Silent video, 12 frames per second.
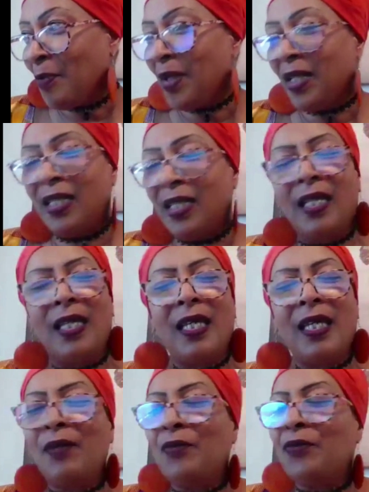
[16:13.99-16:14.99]
But
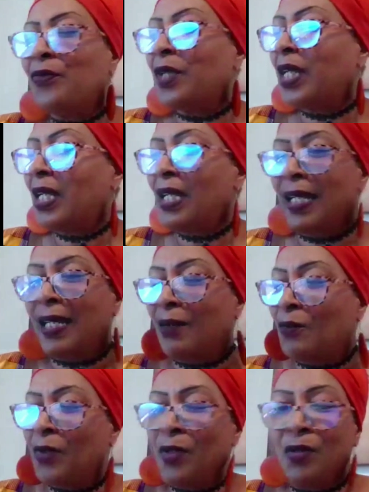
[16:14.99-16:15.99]
he
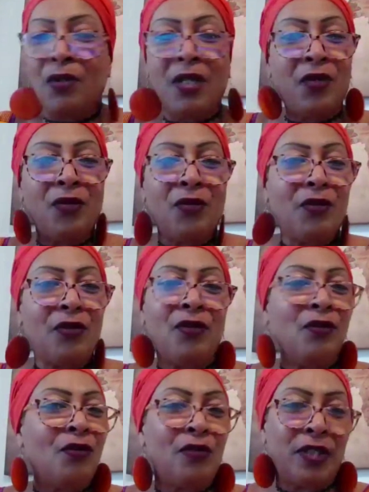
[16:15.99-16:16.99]
really, when
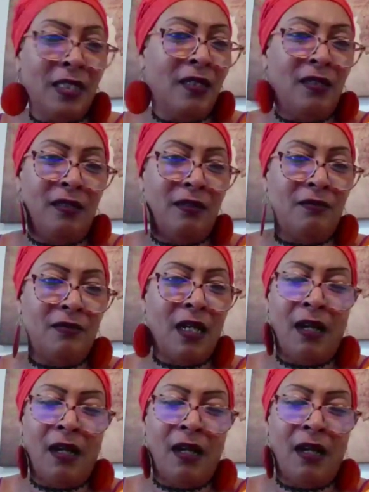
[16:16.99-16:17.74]
you couldn't,